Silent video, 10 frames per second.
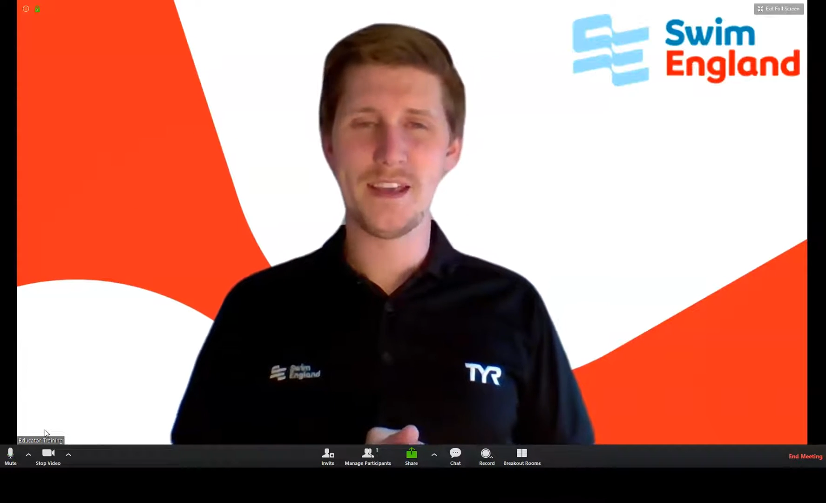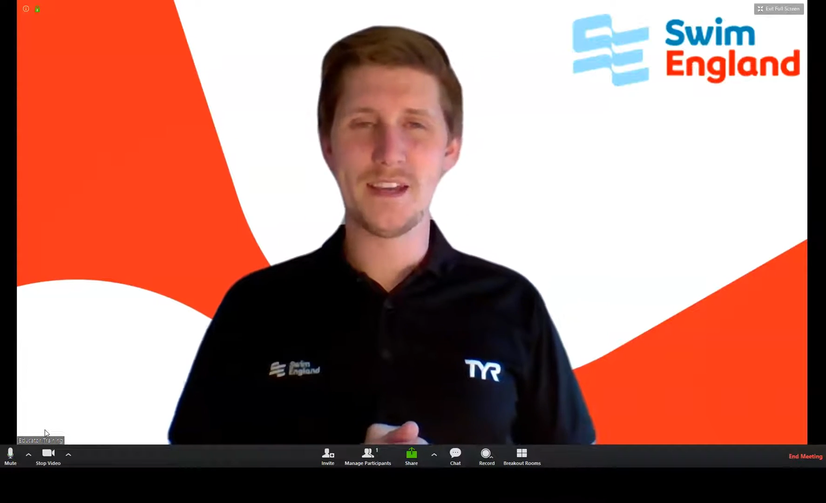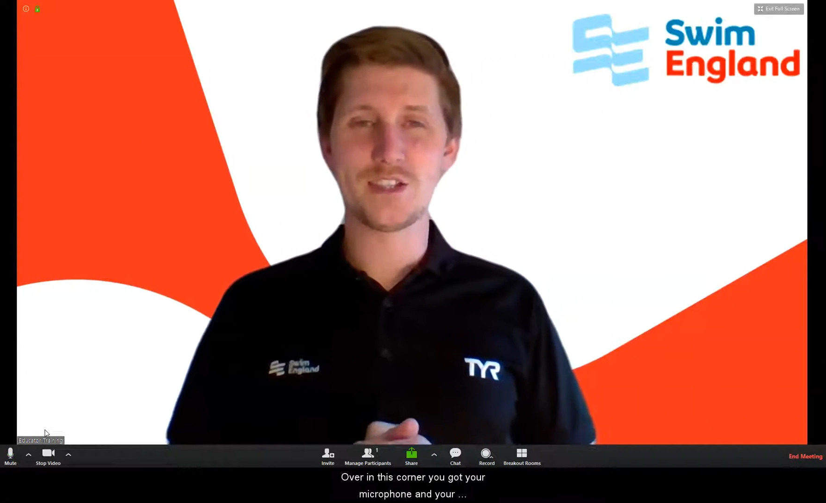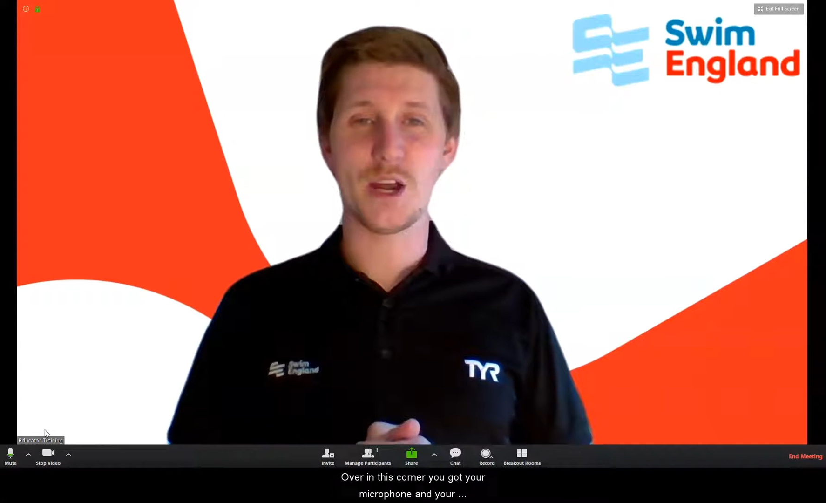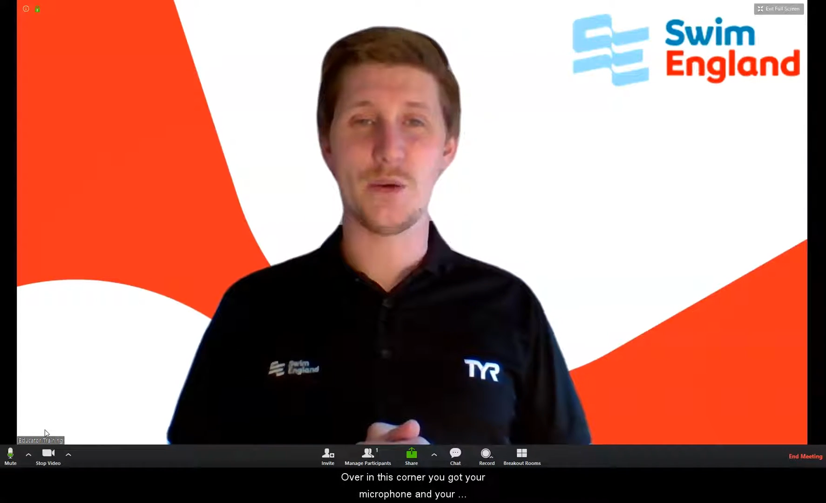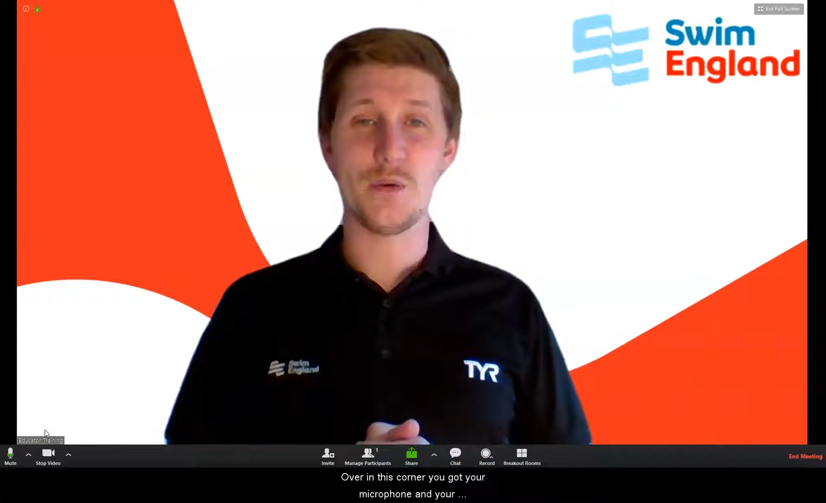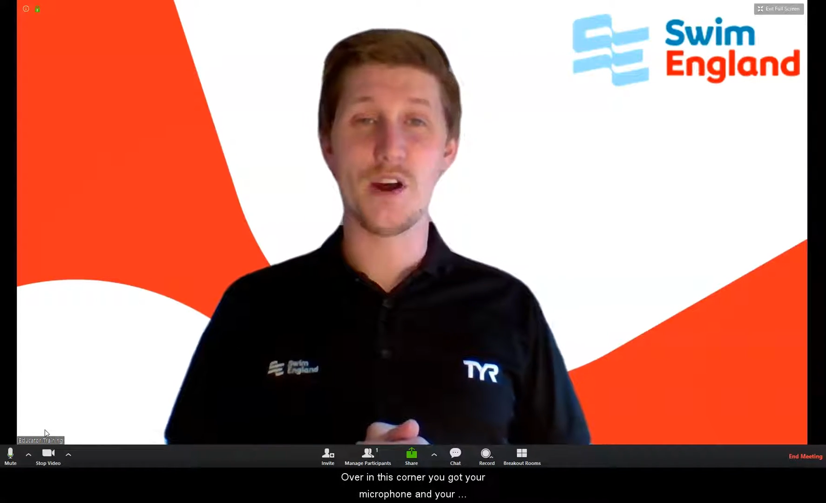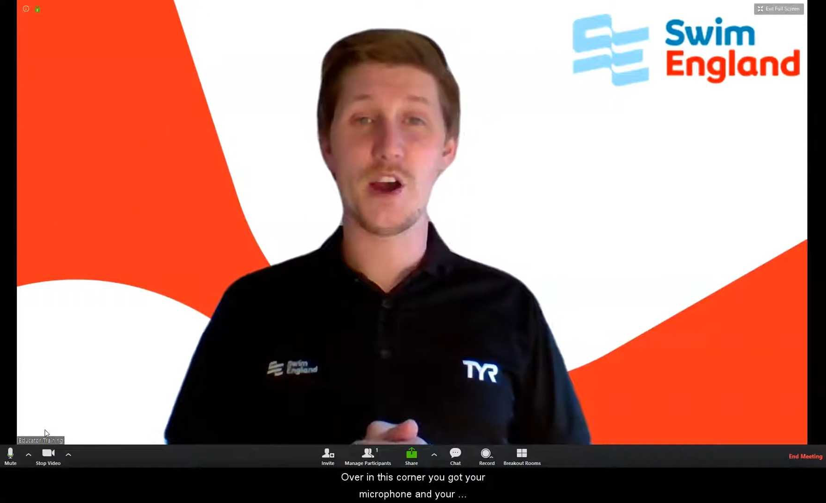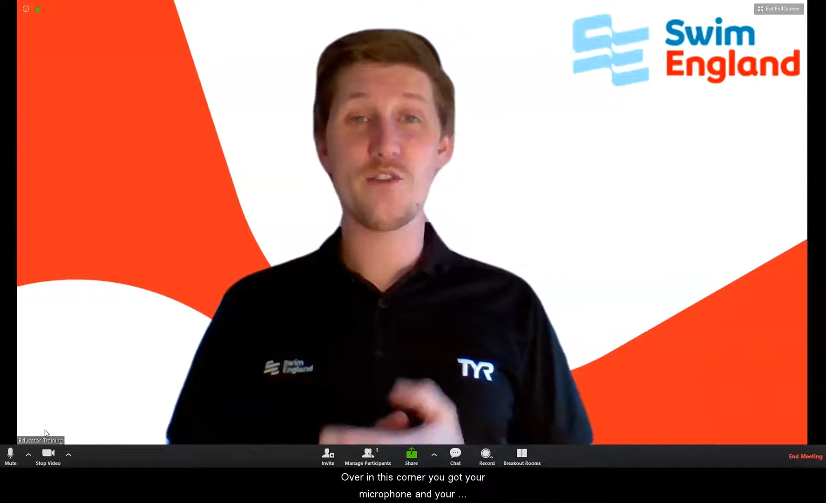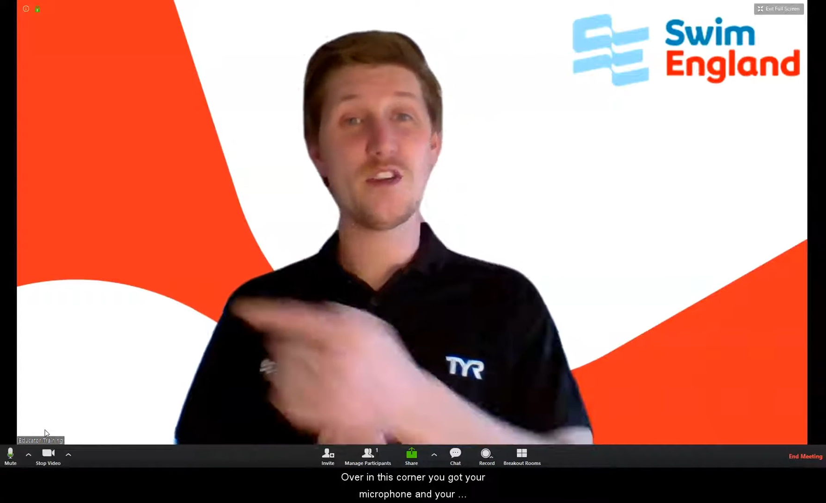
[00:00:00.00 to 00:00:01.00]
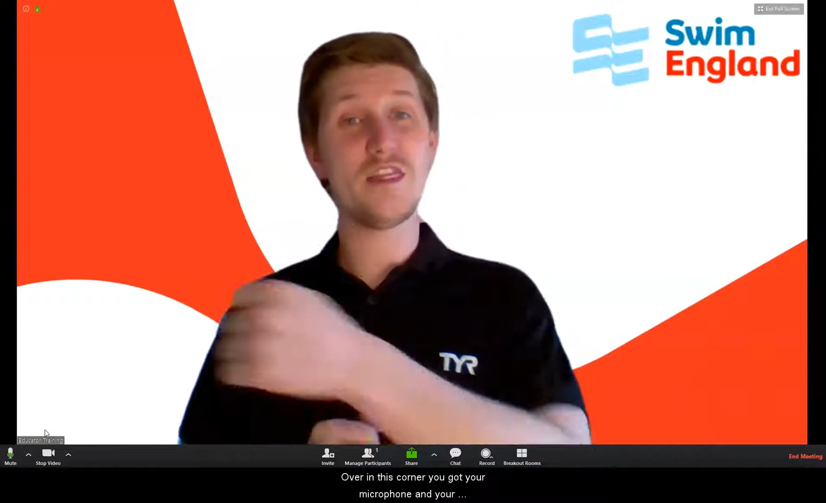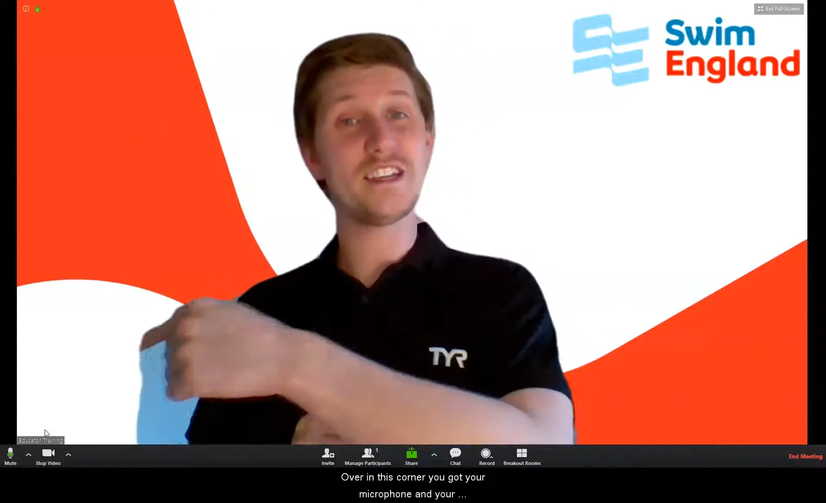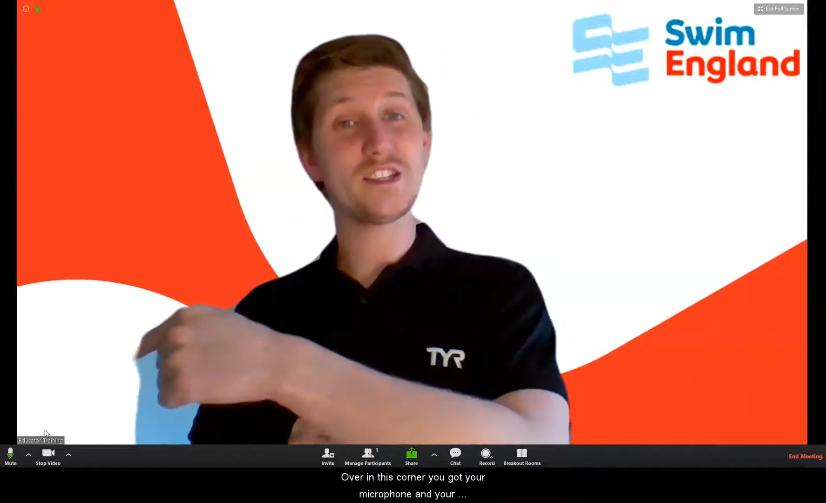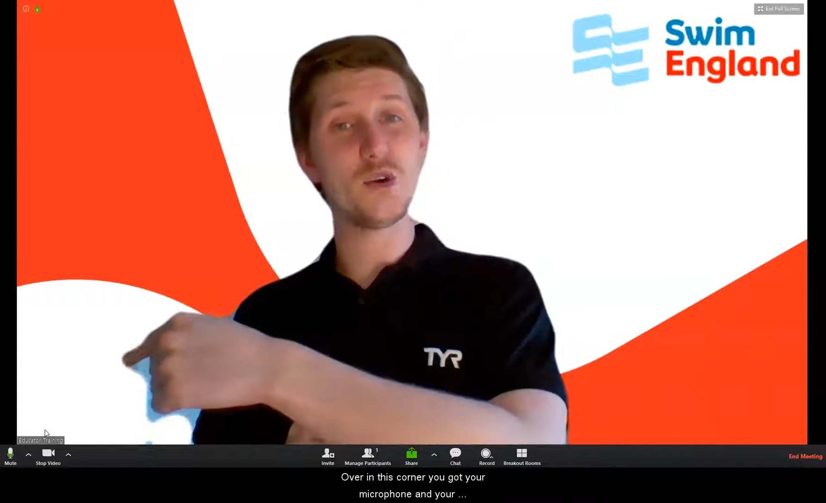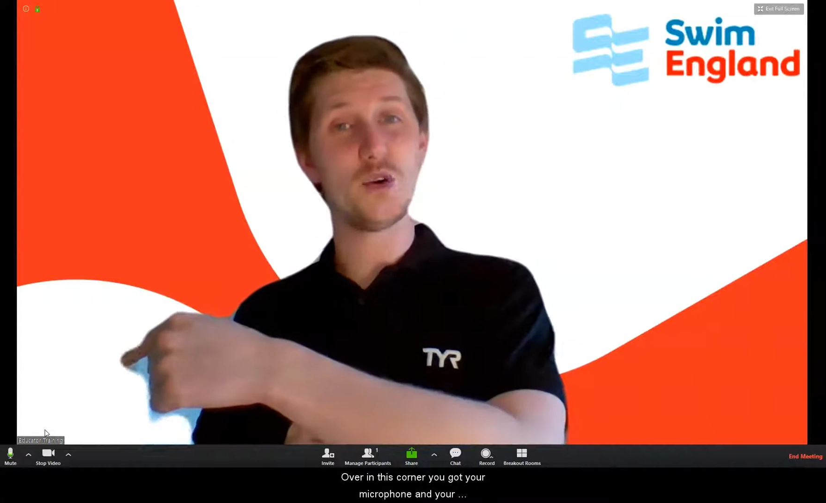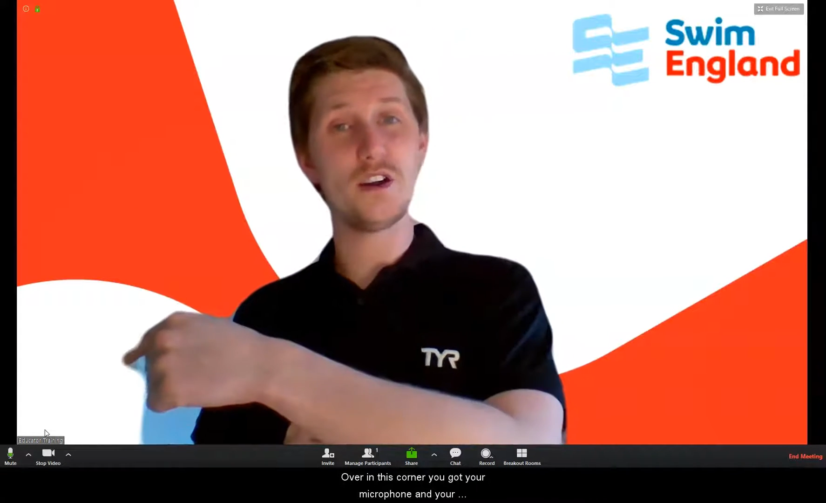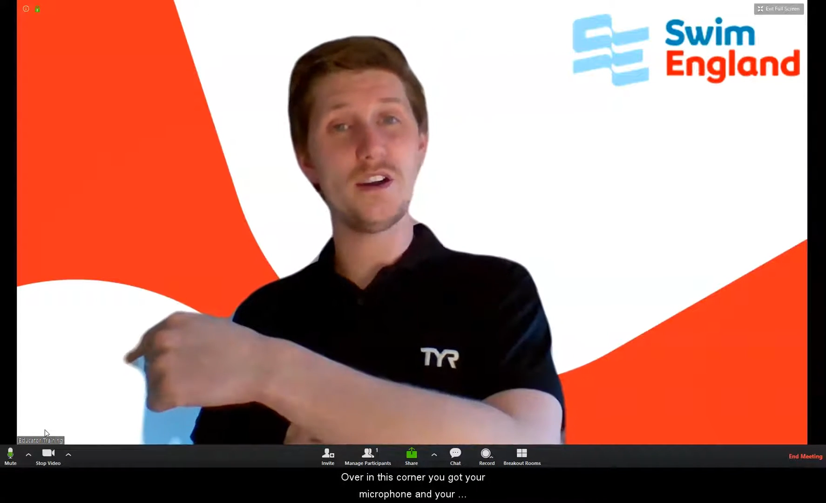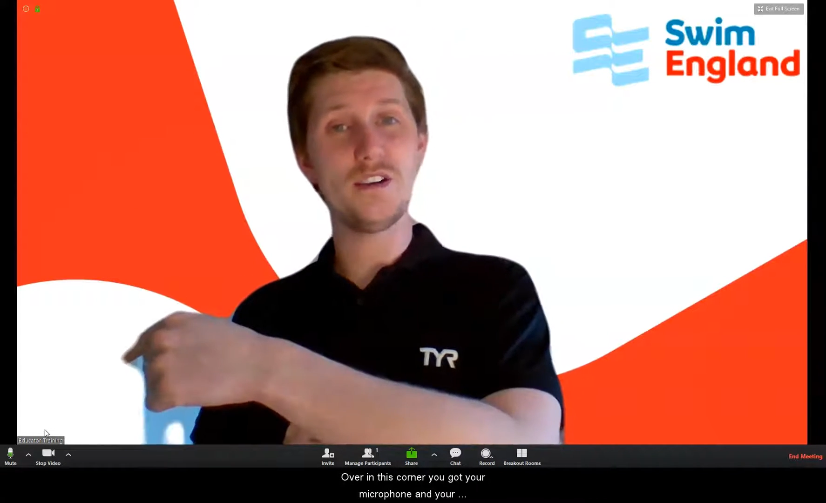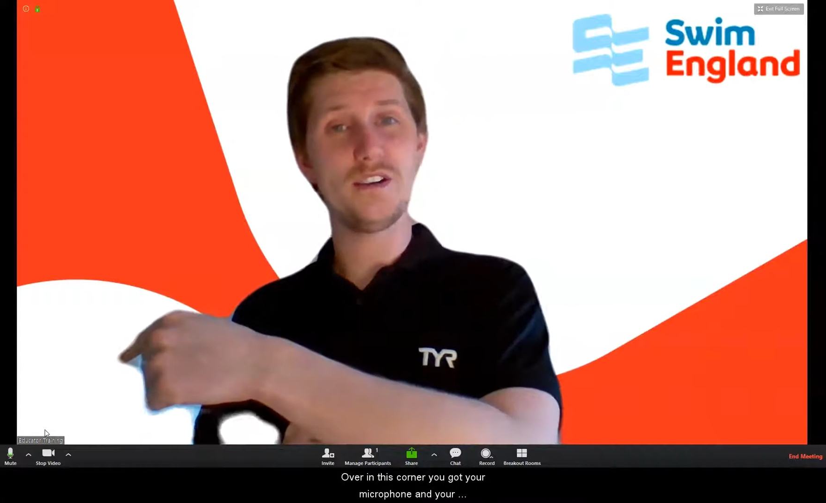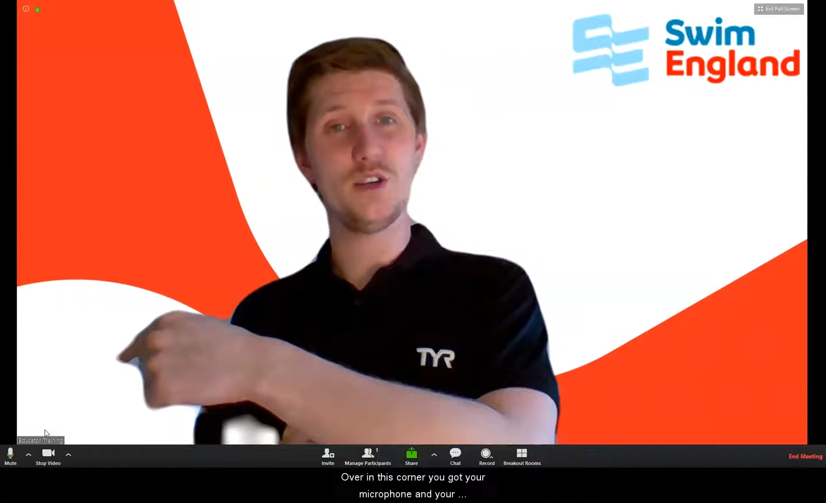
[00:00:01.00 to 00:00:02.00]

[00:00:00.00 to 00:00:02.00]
So, over in this corner,